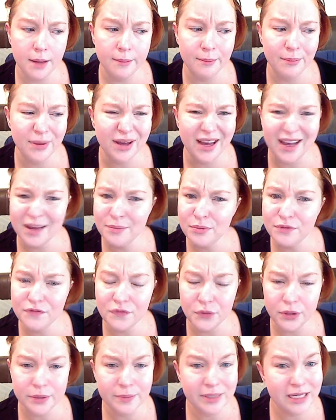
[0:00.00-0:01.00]
But I
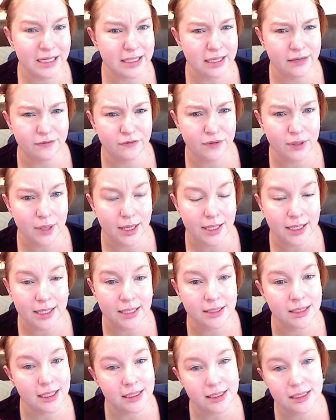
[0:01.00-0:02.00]
prefer it because I feel like
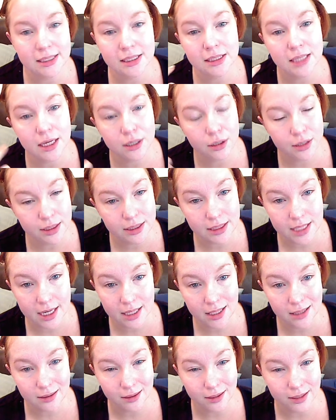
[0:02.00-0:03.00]
it doesn't settle into
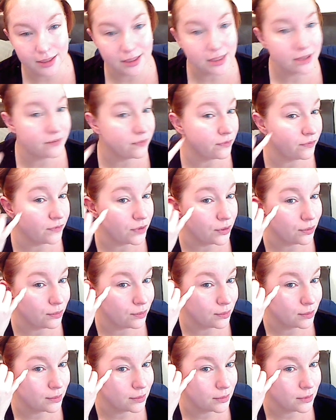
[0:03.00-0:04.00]
any lines. I have a few
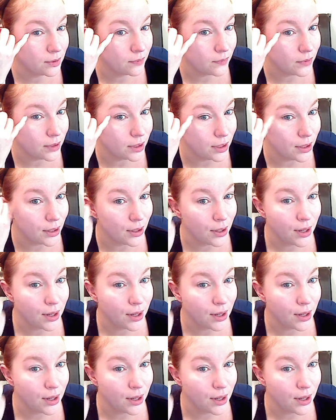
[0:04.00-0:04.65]
over here.